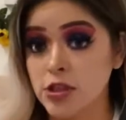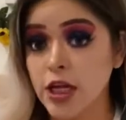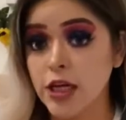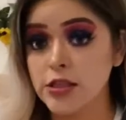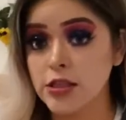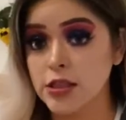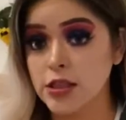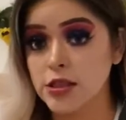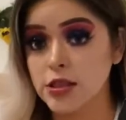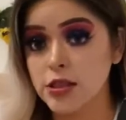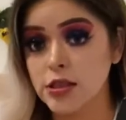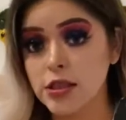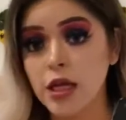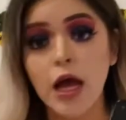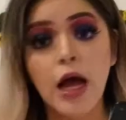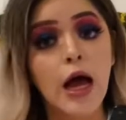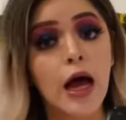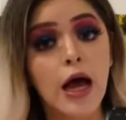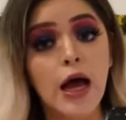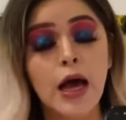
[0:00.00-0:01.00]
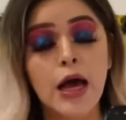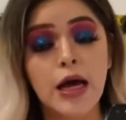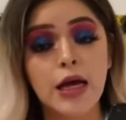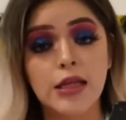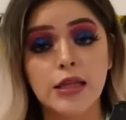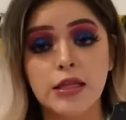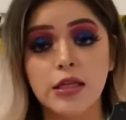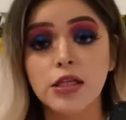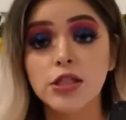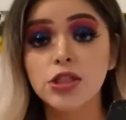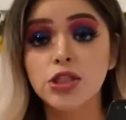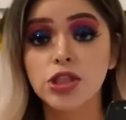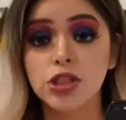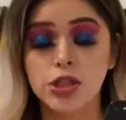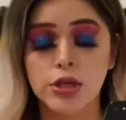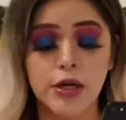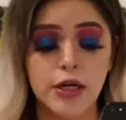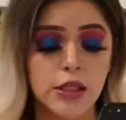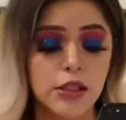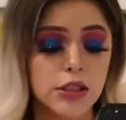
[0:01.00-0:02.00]
license and
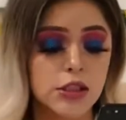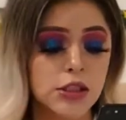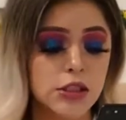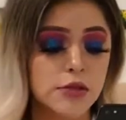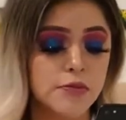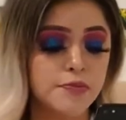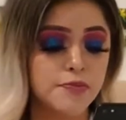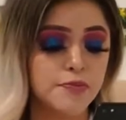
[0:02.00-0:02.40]
insurance.